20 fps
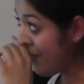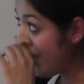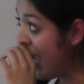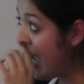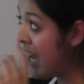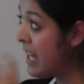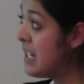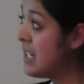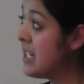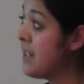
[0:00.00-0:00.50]

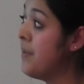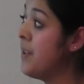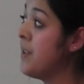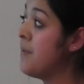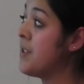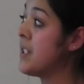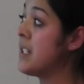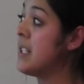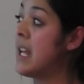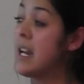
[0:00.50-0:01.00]
And DFID
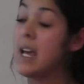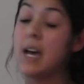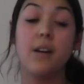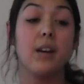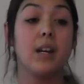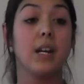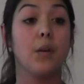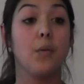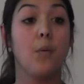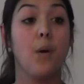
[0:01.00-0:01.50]
have just set
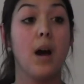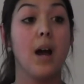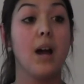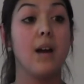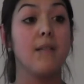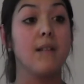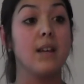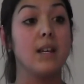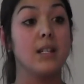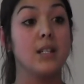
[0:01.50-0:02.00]
out an
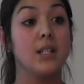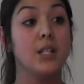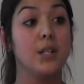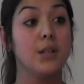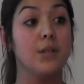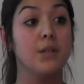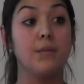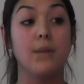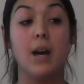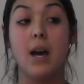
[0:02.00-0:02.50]
inquiry
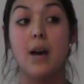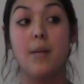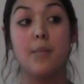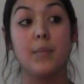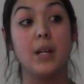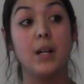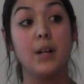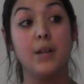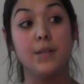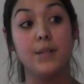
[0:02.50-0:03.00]
into
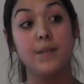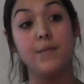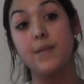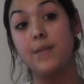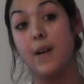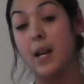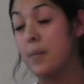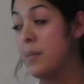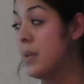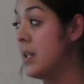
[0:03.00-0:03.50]
inclusive
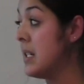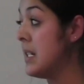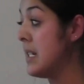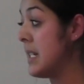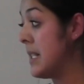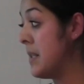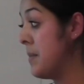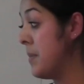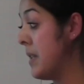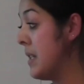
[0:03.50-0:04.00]
development and
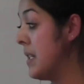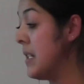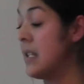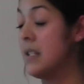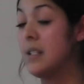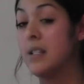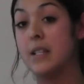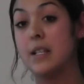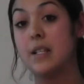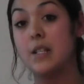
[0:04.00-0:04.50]
disability.
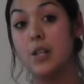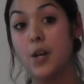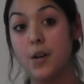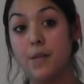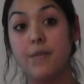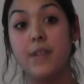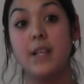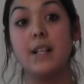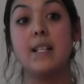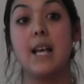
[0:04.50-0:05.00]
So there's a lot
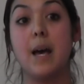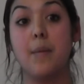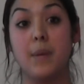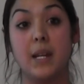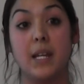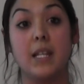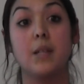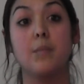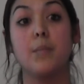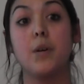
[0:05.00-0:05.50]
of things
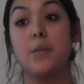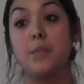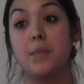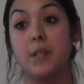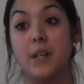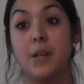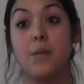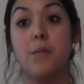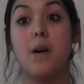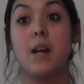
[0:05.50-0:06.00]
happening at the moment
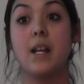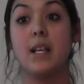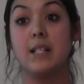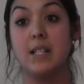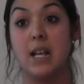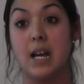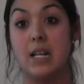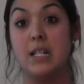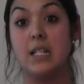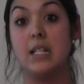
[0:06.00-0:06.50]
that are quite
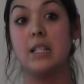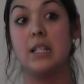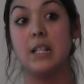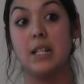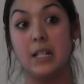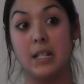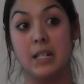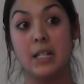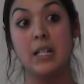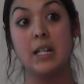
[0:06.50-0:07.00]
exciting, that
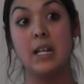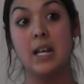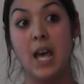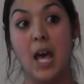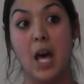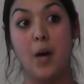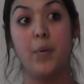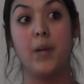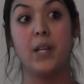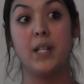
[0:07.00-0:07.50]
are
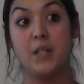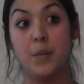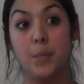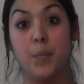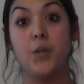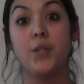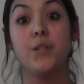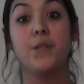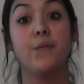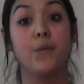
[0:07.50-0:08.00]
helping us to
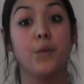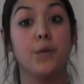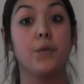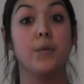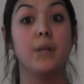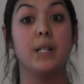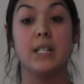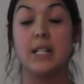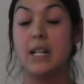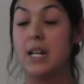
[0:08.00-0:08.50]
push
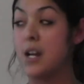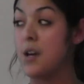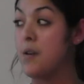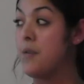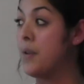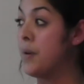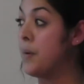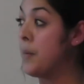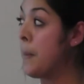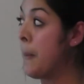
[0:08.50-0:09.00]
forward. And I know
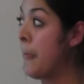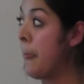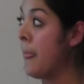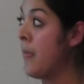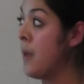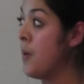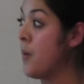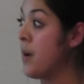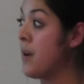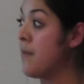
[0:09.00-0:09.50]
that
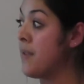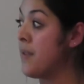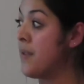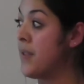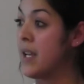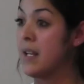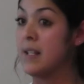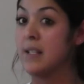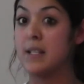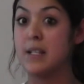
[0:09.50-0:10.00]
one of the
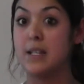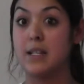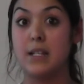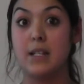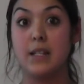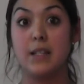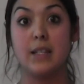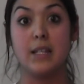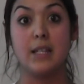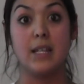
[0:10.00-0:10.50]
things
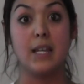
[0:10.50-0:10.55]
that